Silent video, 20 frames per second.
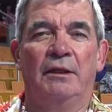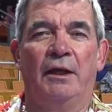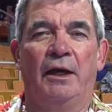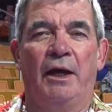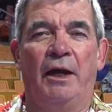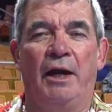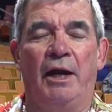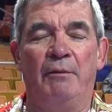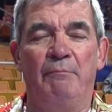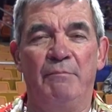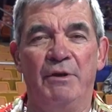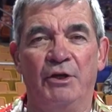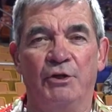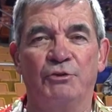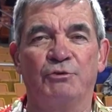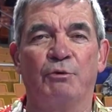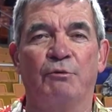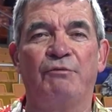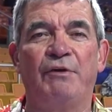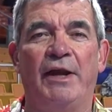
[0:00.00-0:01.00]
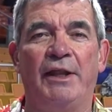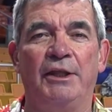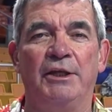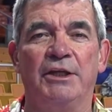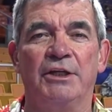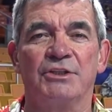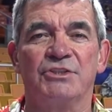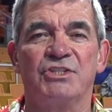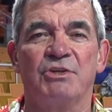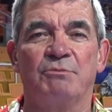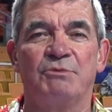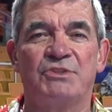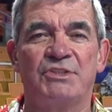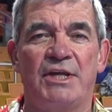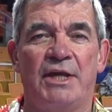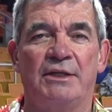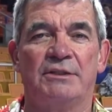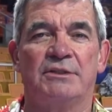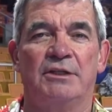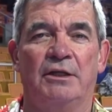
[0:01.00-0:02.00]
Uh, our middles were finally getting some
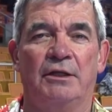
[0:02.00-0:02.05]
sets,